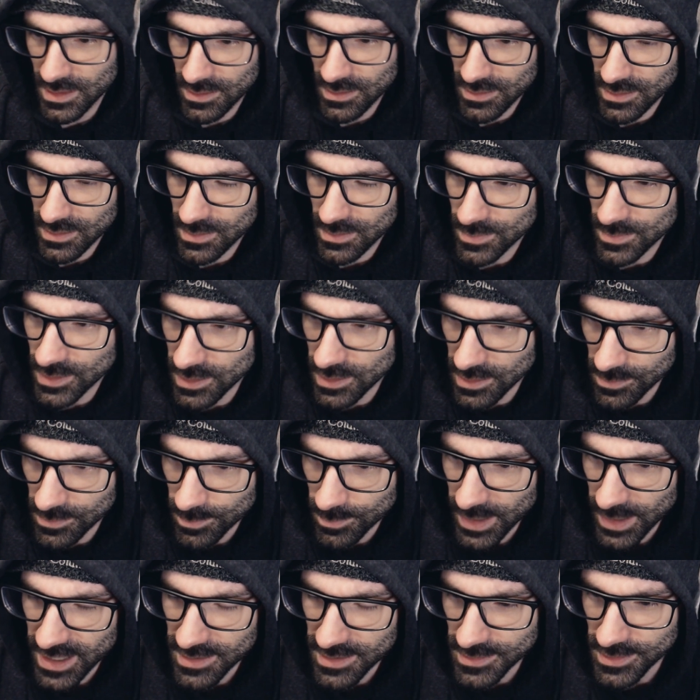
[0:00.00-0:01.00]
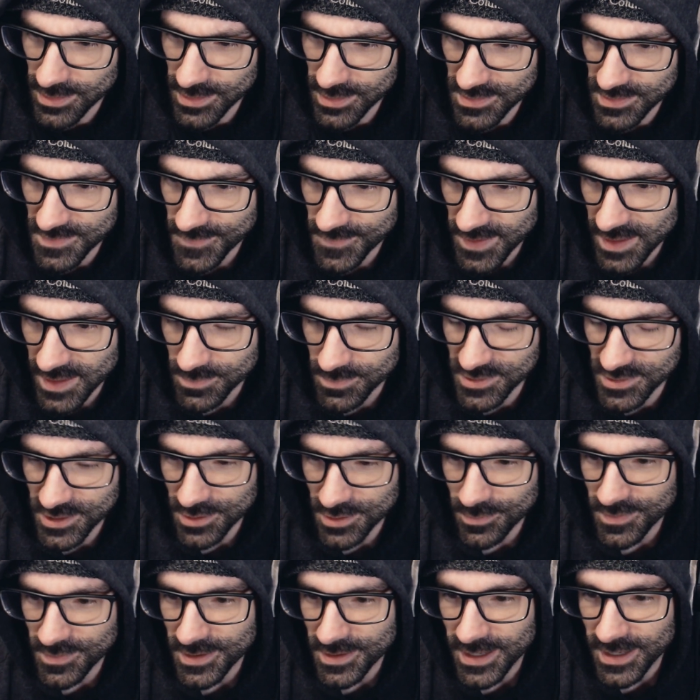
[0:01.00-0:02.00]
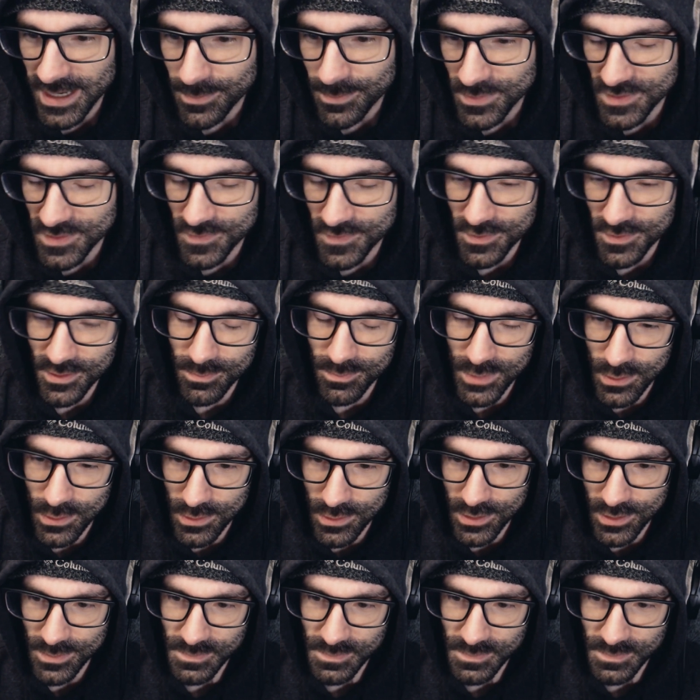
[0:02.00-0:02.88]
Getting mad dice vibes here with the atmosphere buildup.